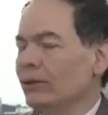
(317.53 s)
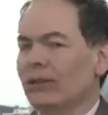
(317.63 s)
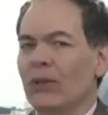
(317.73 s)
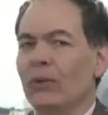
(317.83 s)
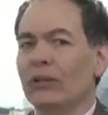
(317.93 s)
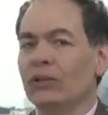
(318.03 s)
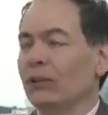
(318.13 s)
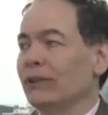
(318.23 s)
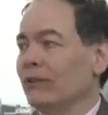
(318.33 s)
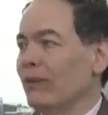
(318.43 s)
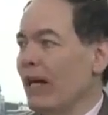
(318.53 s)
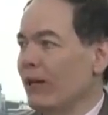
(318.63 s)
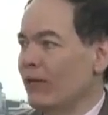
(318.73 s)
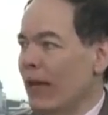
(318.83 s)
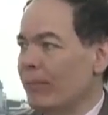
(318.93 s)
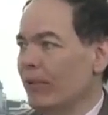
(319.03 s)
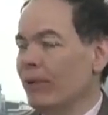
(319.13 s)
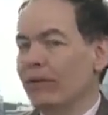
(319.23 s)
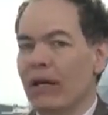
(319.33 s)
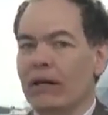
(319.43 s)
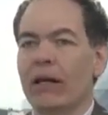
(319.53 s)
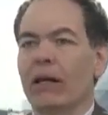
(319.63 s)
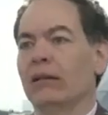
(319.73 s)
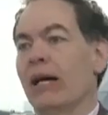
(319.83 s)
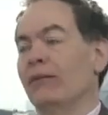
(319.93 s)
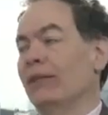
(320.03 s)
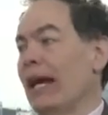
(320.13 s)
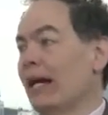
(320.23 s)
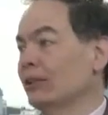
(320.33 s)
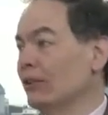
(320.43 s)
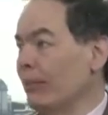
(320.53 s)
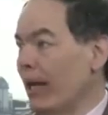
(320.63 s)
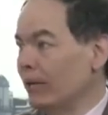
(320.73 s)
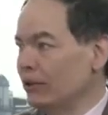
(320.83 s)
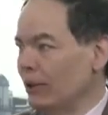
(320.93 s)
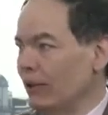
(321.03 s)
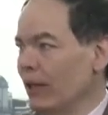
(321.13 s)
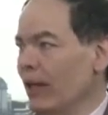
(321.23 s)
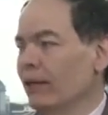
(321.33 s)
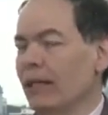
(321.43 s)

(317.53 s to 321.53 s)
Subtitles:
There's no real intrinsic value of Apple. They've got a lot of cash on the balance sheet.